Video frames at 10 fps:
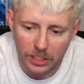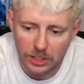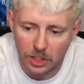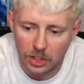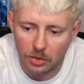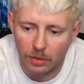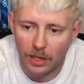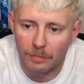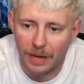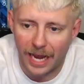things to do
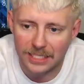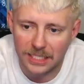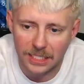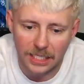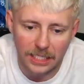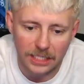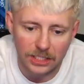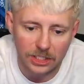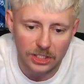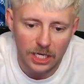while I'm passing,
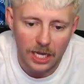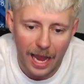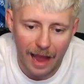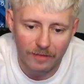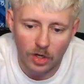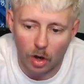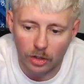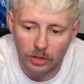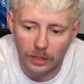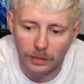is have a
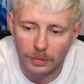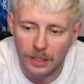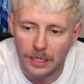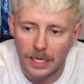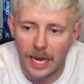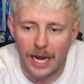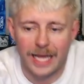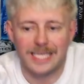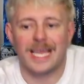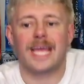collar grip, and
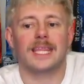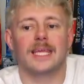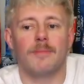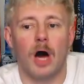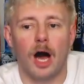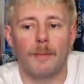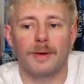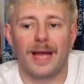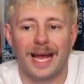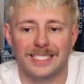I yank them up
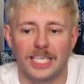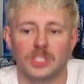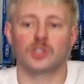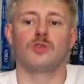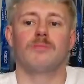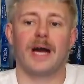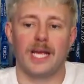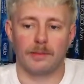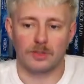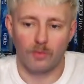as I shoot my
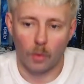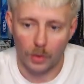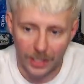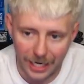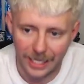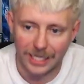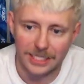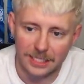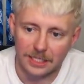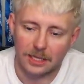hips forward. It kind of
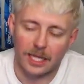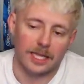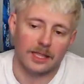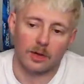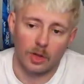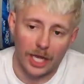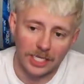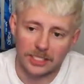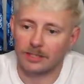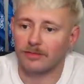gets like their
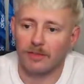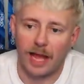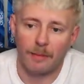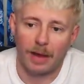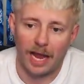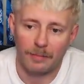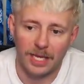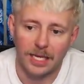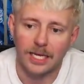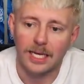legs to fly by
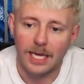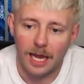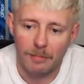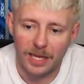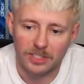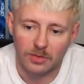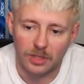me and makes